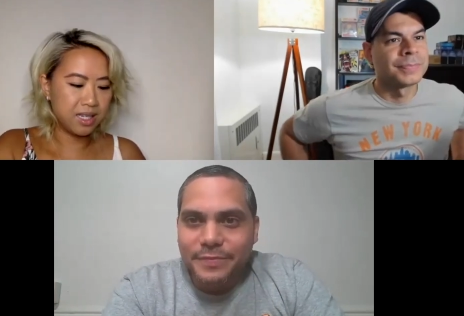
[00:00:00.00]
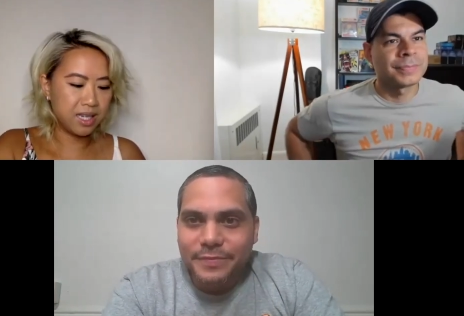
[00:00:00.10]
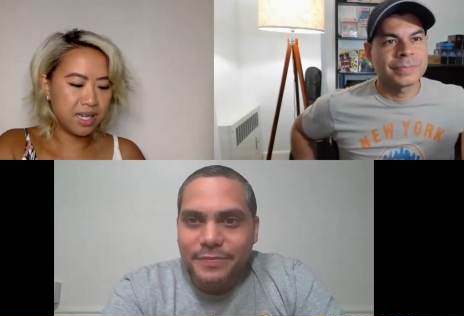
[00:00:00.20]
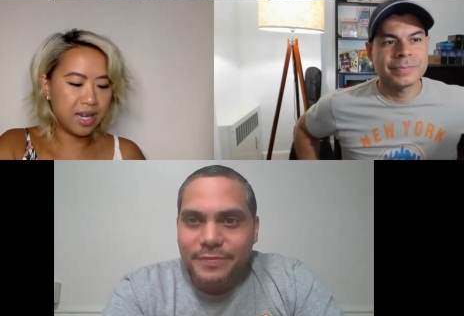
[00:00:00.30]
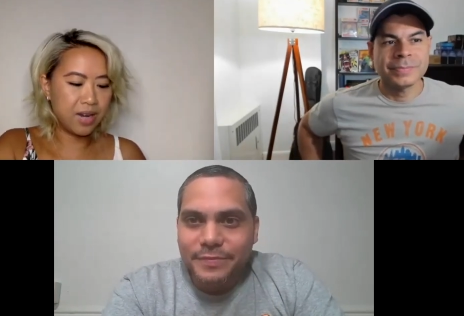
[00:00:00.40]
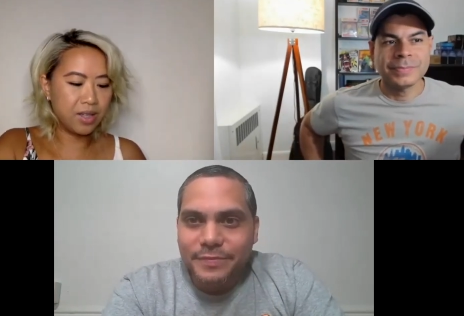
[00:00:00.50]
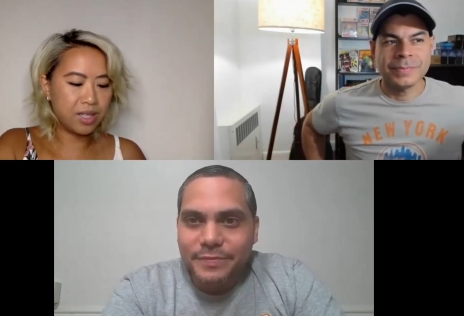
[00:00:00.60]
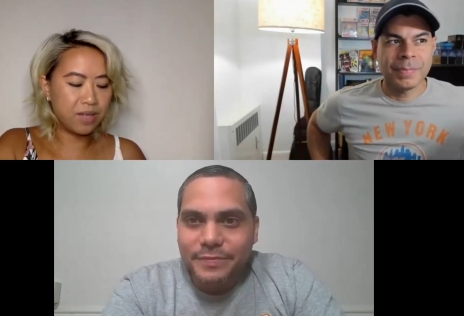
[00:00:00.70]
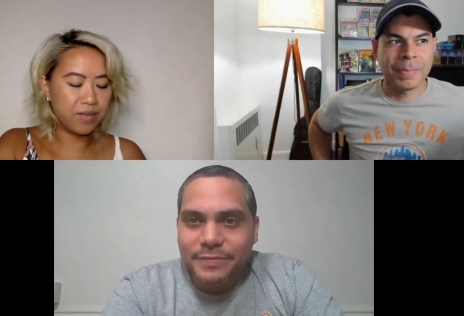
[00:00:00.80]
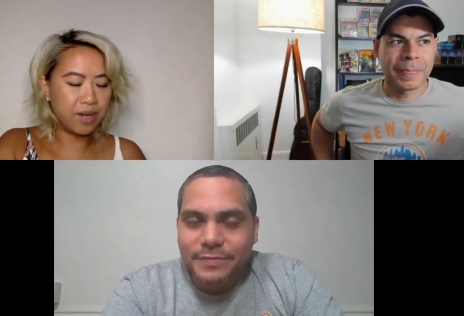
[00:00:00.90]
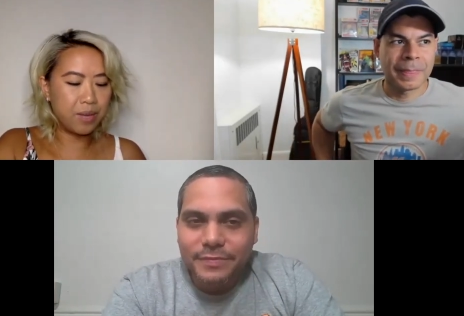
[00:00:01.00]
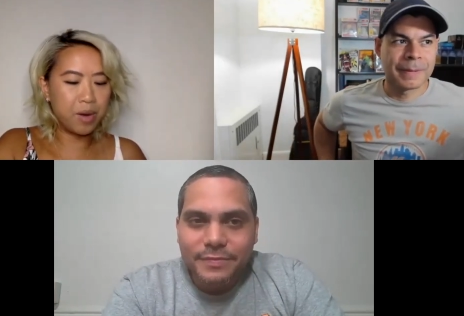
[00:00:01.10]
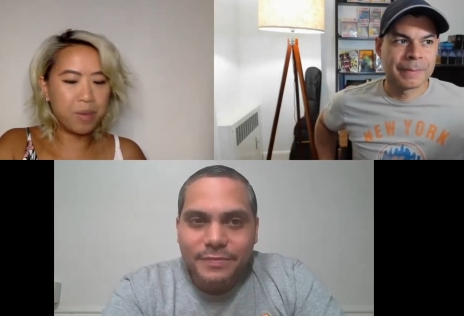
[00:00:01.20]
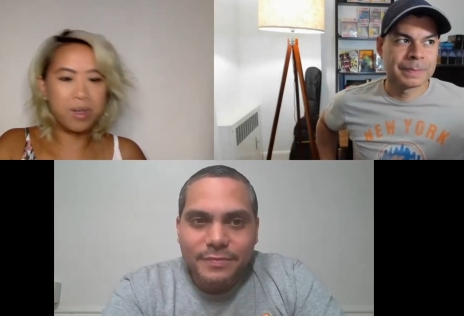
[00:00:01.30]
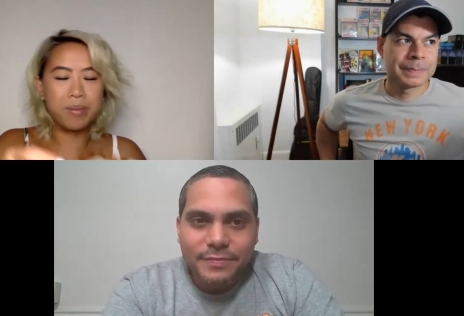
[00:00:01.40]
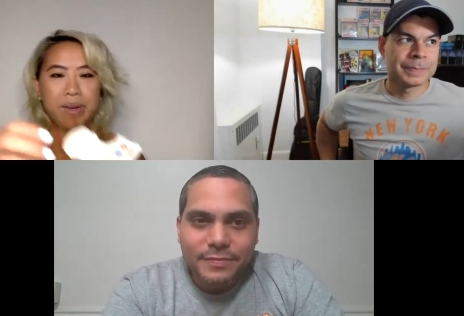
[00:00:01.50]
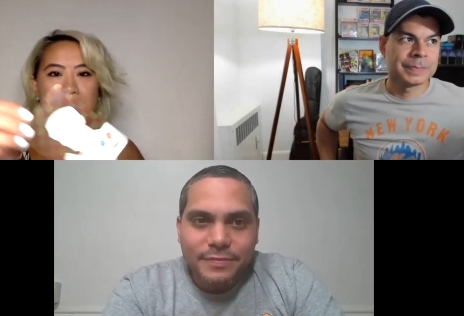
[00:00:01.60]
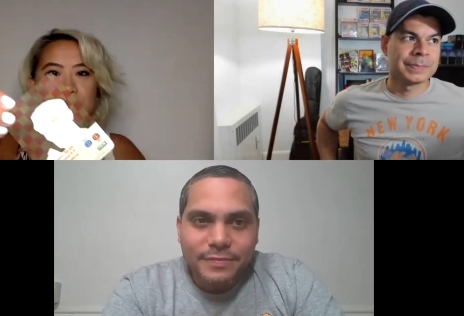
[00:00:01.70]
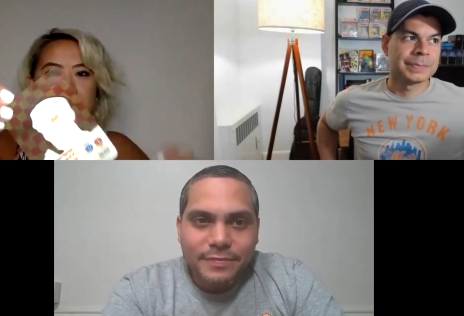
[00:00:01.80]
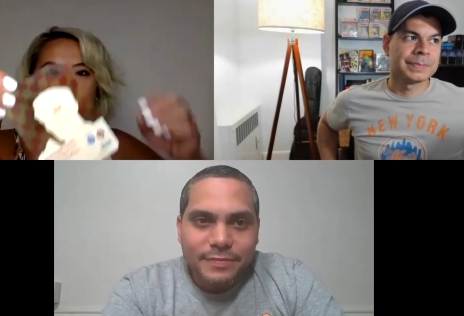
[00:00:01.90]
Speaker 1: Yeah, I know it's not very popular,
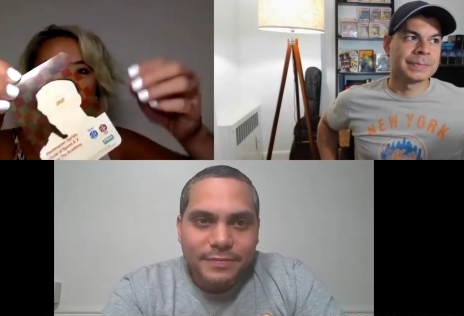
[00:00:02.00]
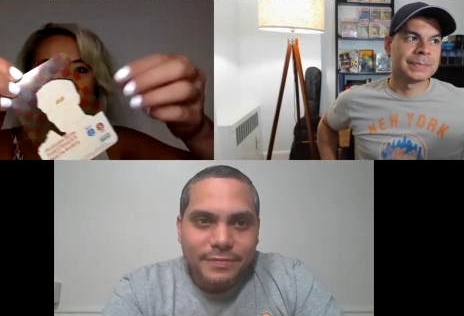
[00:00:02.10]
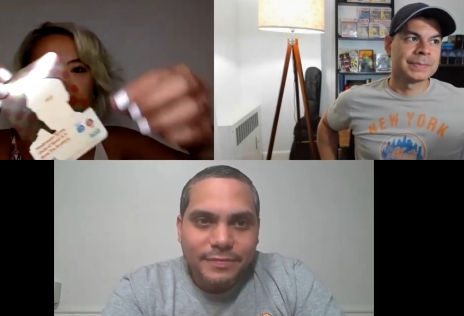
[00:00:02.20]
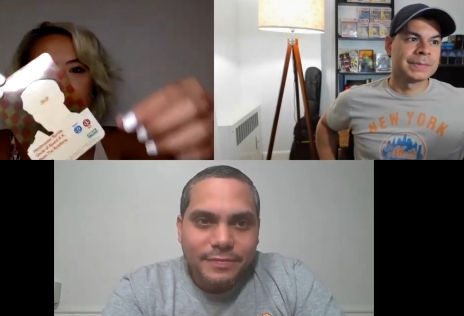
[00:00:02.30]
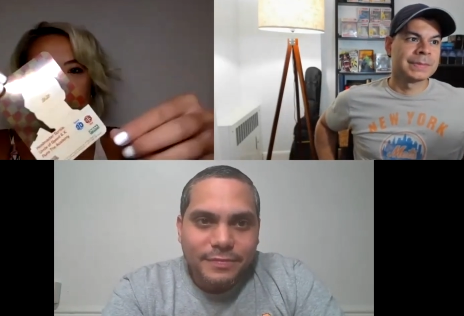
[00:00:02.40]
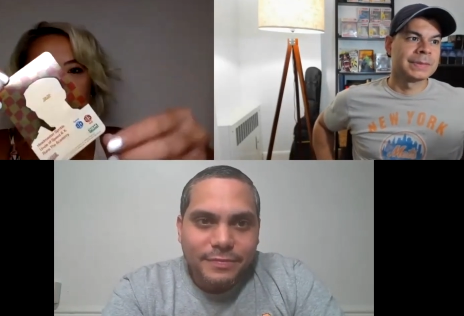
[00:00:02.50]
but I just love how